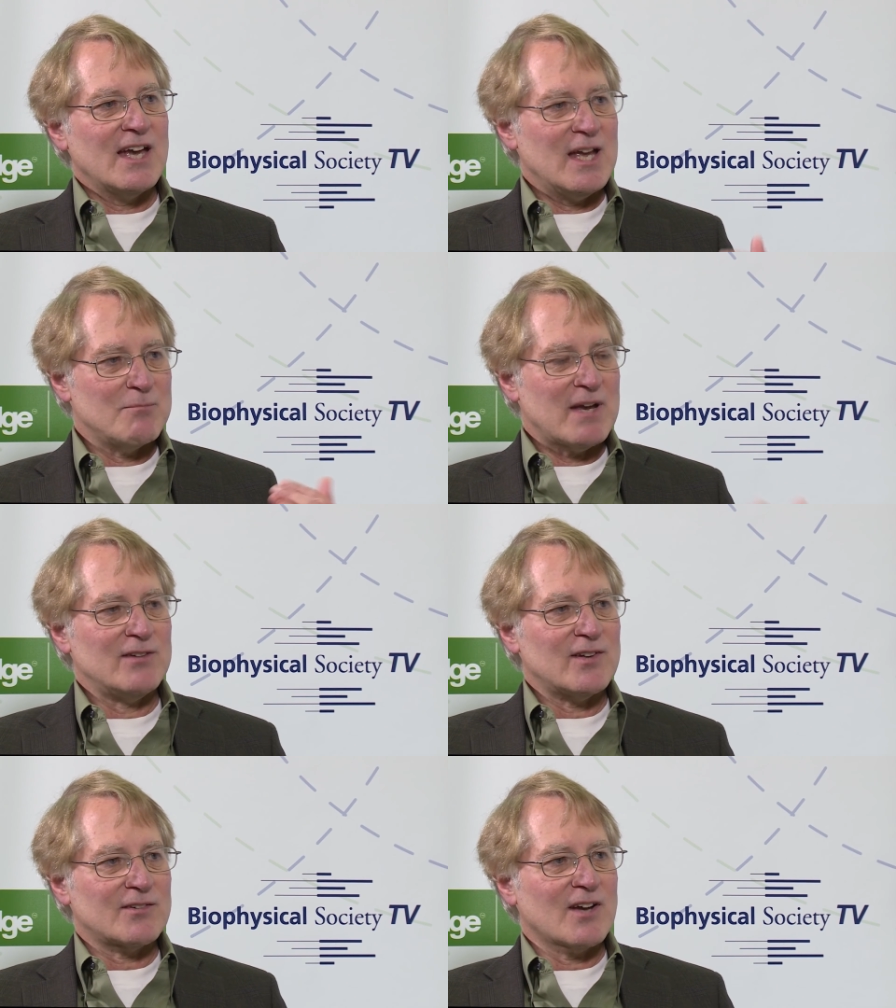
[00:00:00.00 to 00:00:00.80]
in
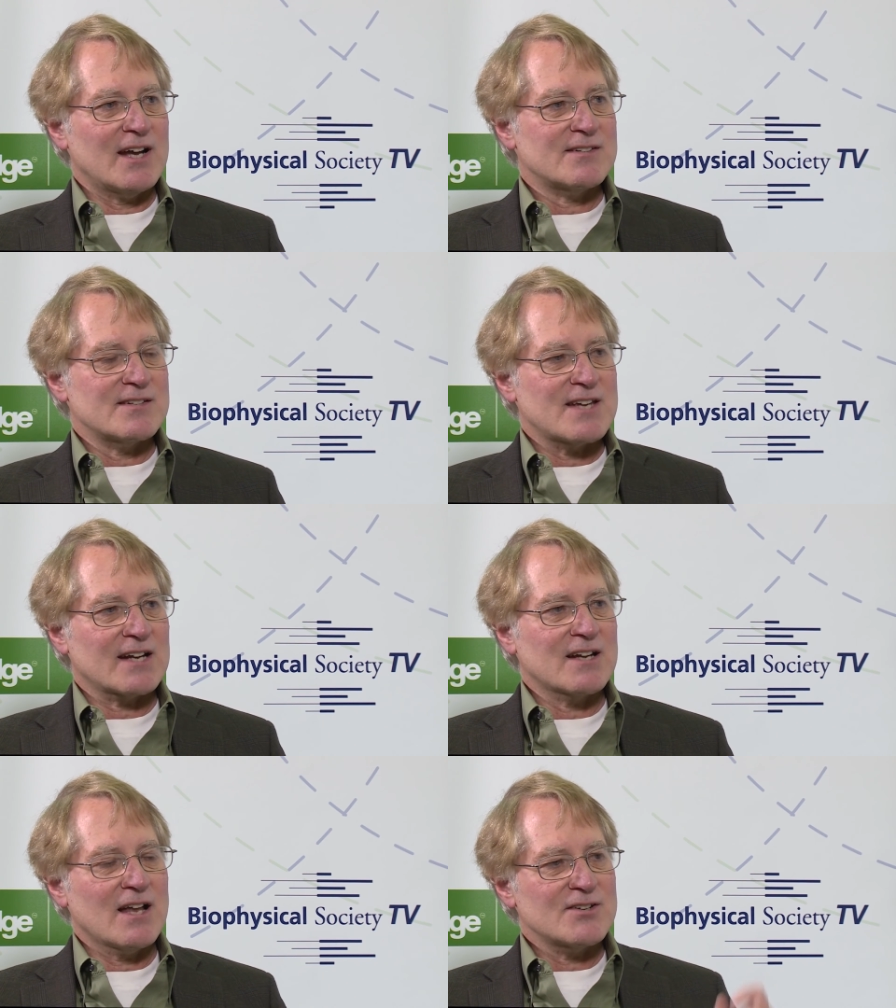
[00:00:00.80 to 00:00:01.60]
basic science and
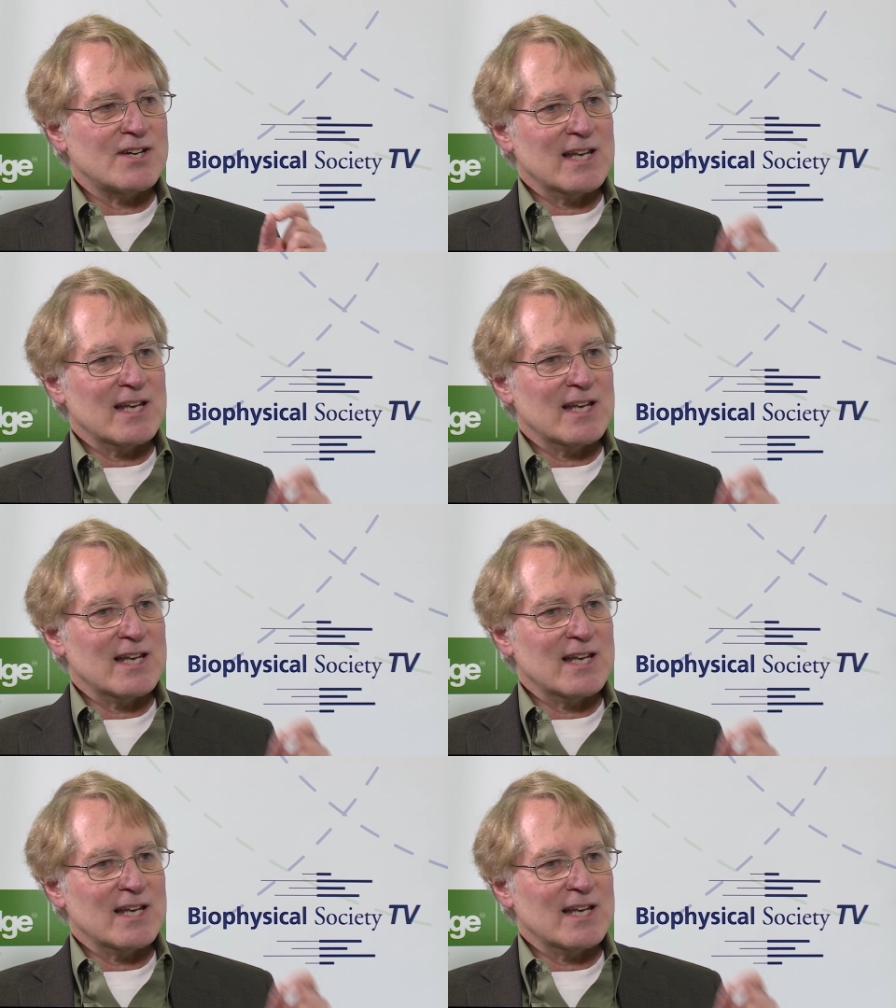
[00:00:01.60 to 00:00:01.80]
technology.